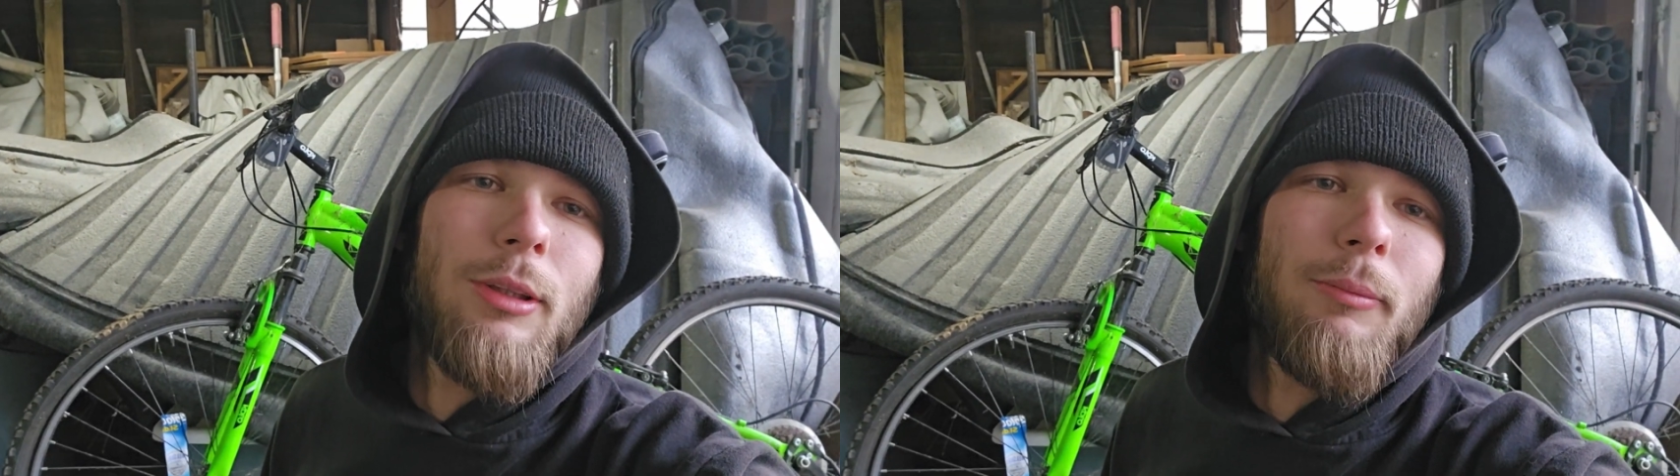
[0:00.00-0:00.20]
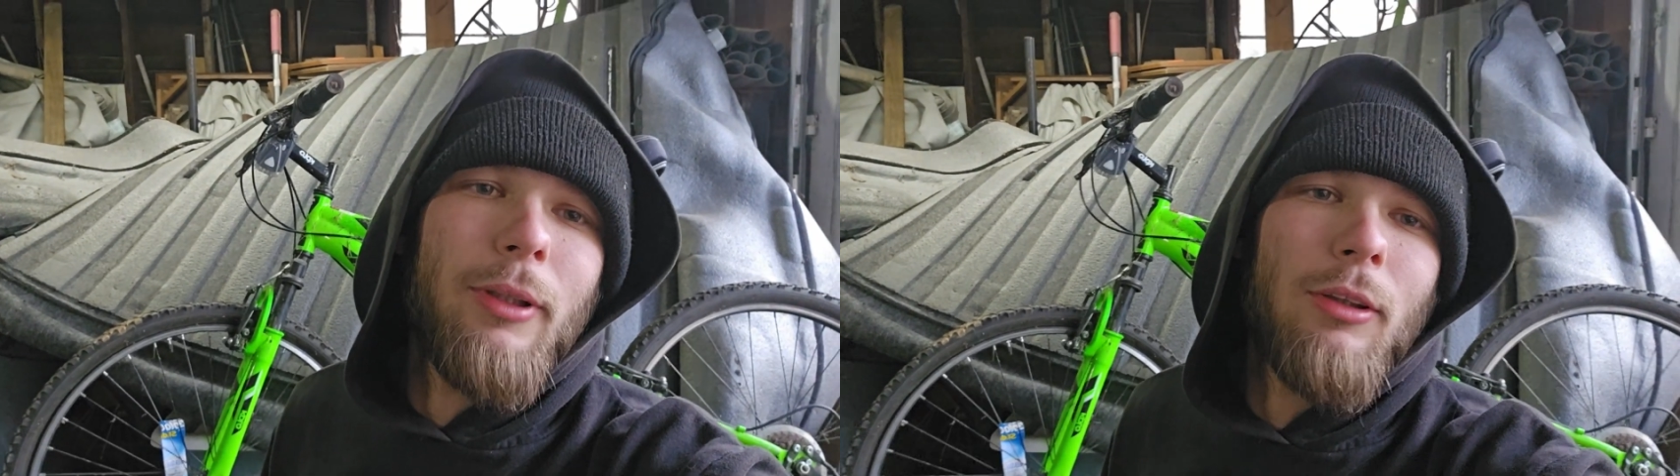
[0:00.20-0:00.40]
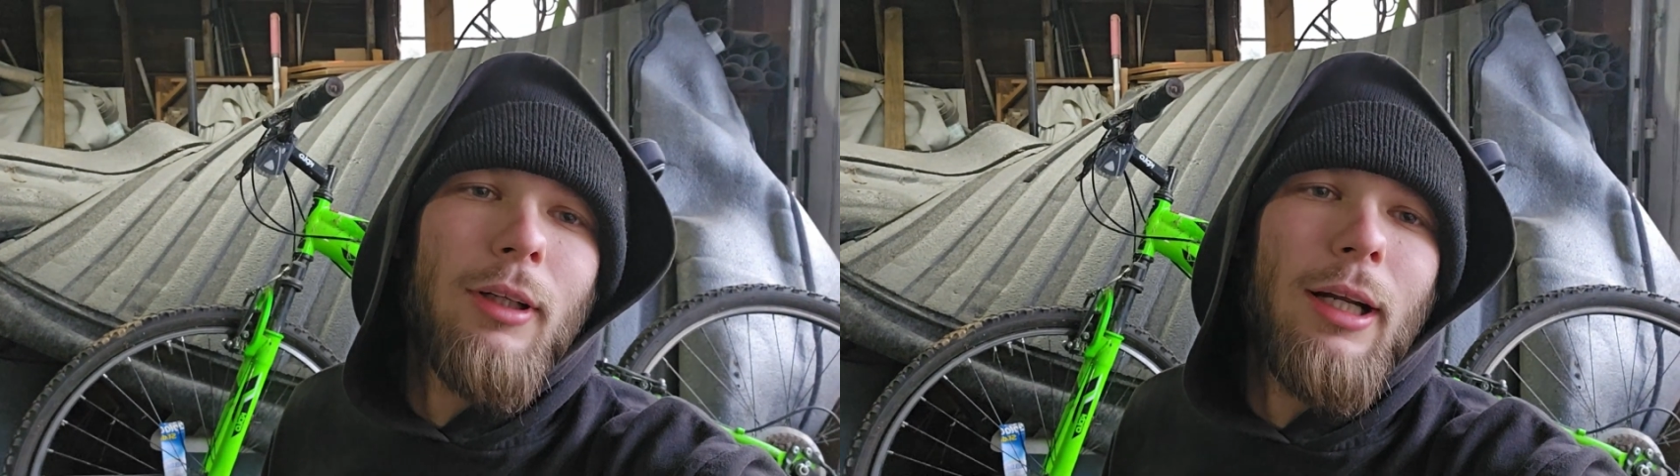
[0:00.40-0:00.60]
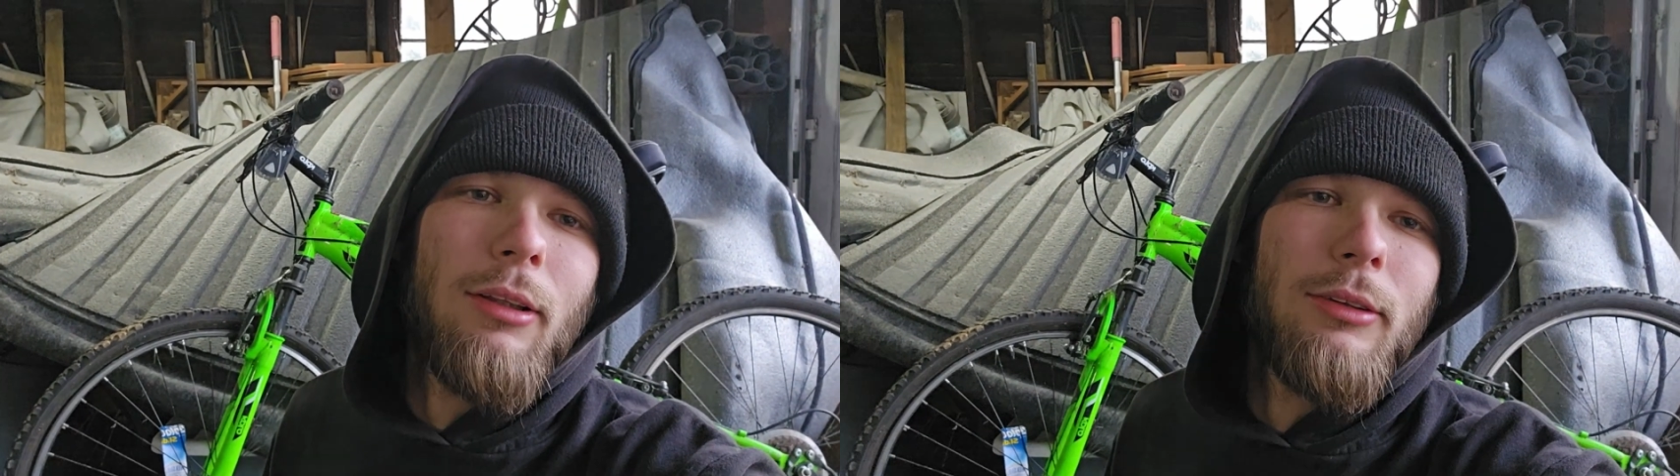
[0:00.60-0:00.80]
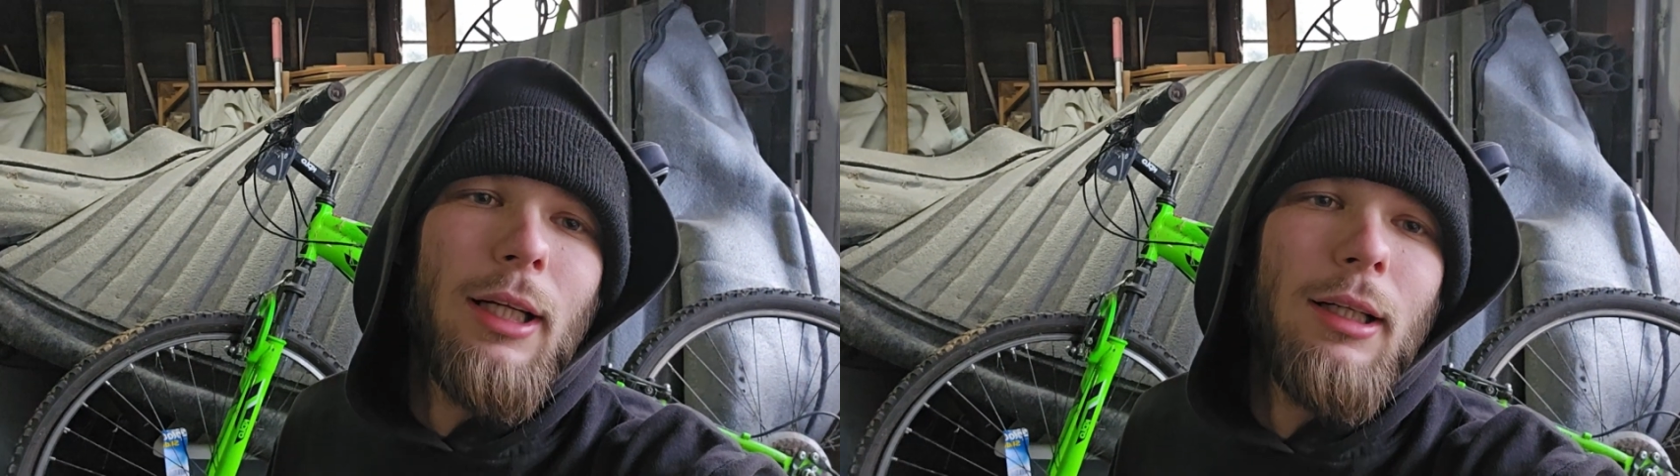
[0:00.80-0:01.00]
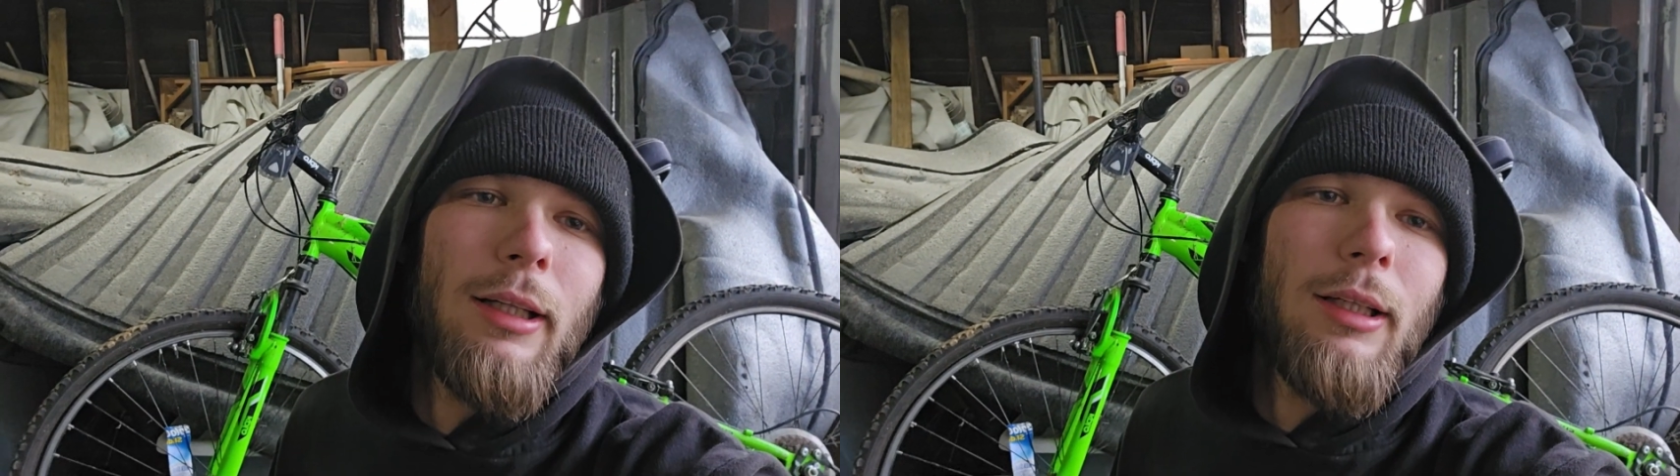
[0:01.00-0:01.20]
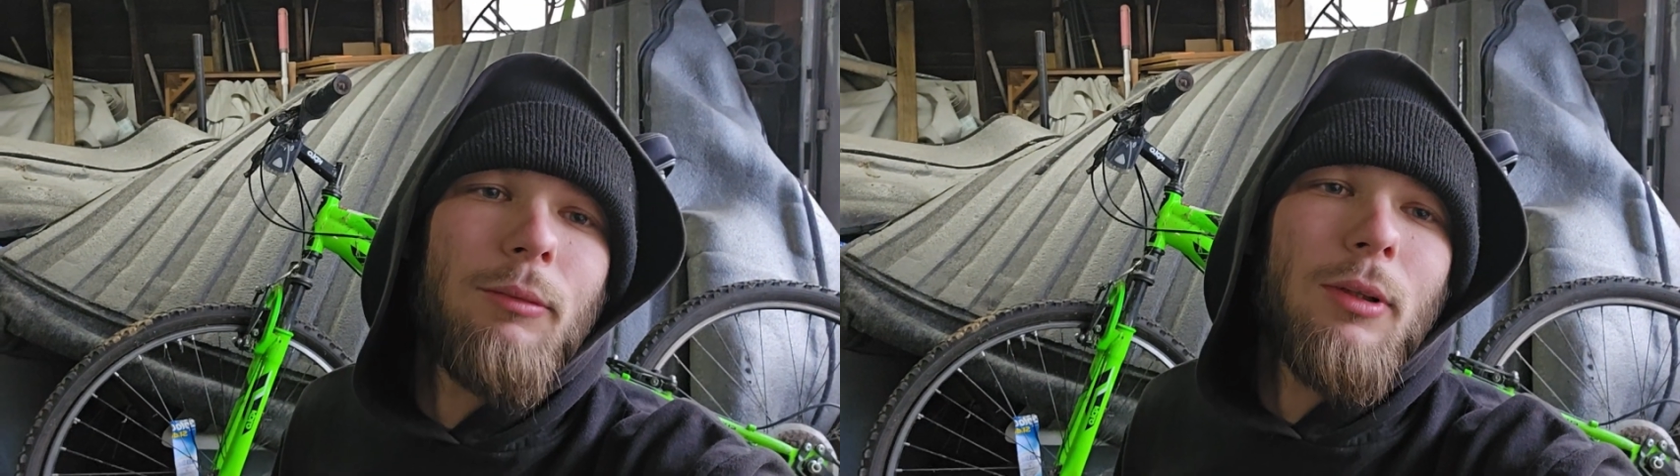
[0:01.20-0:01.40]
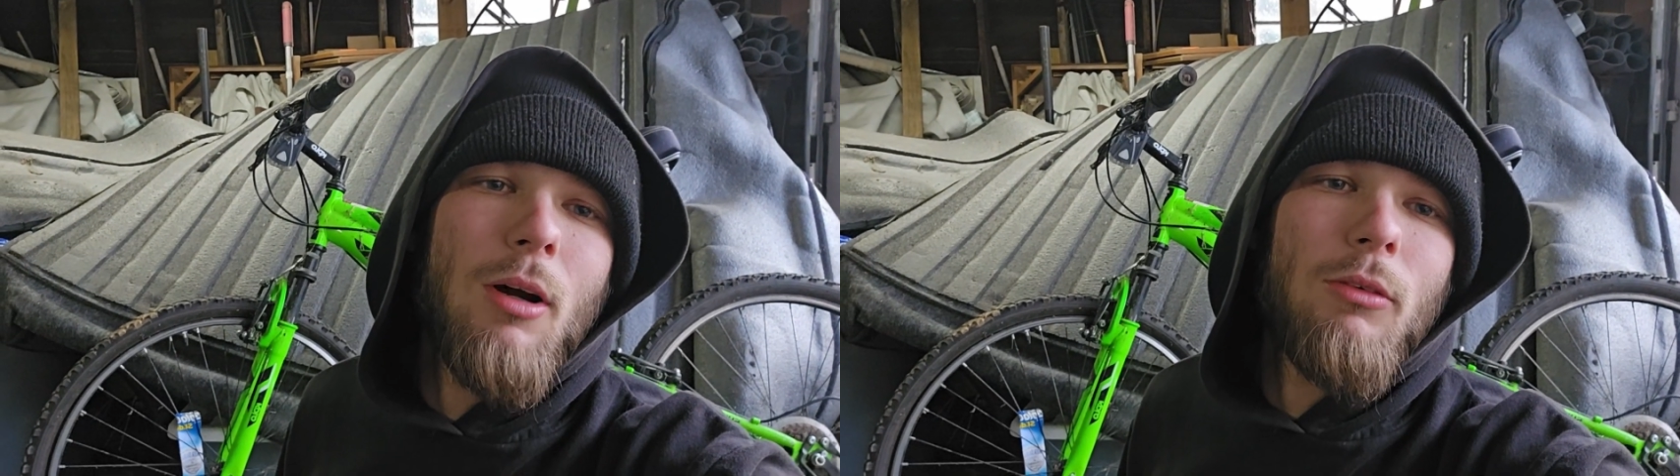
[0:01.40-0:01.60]
and me and her got a little date night thing
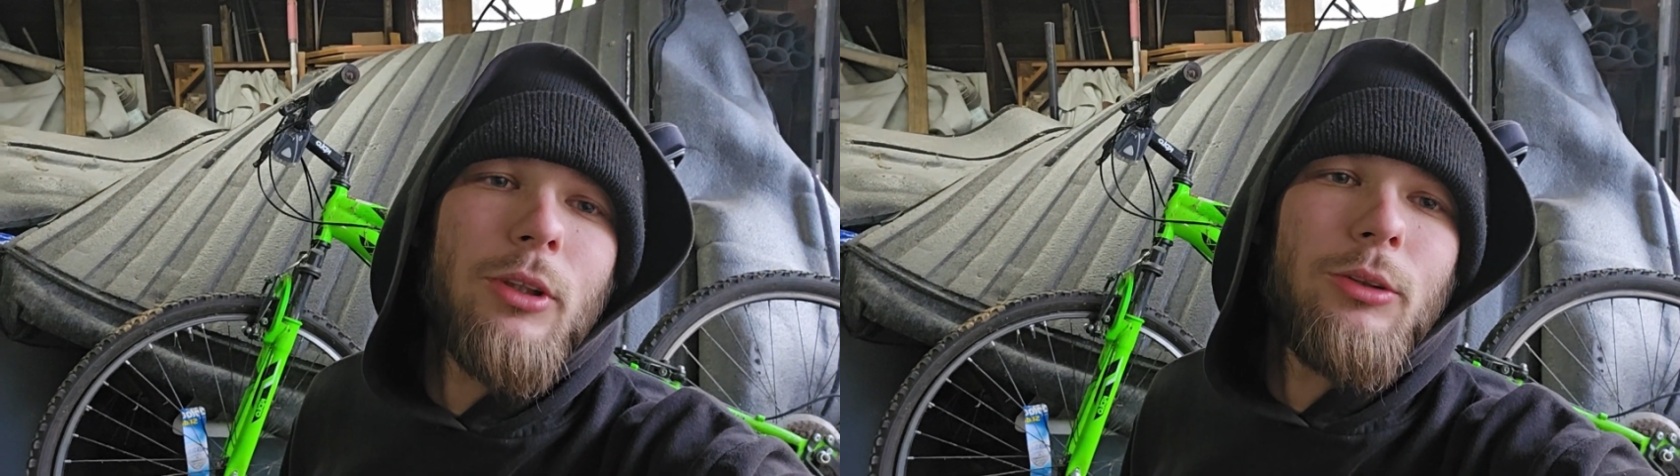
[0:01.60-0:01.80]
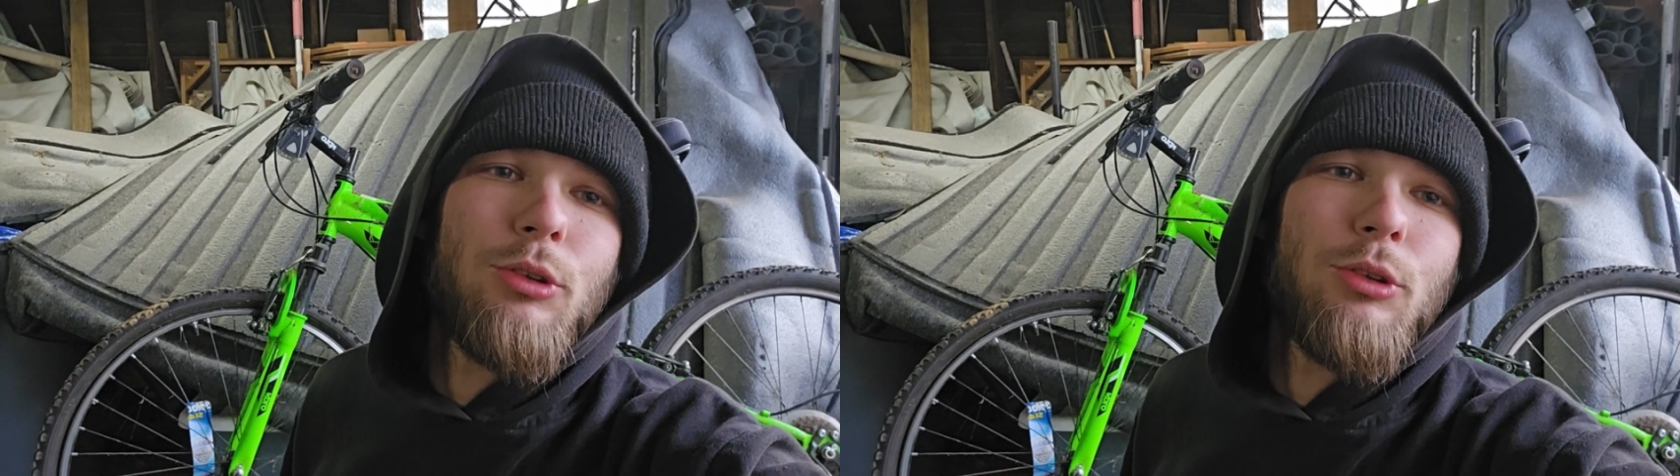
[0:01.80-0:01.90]
we're going to.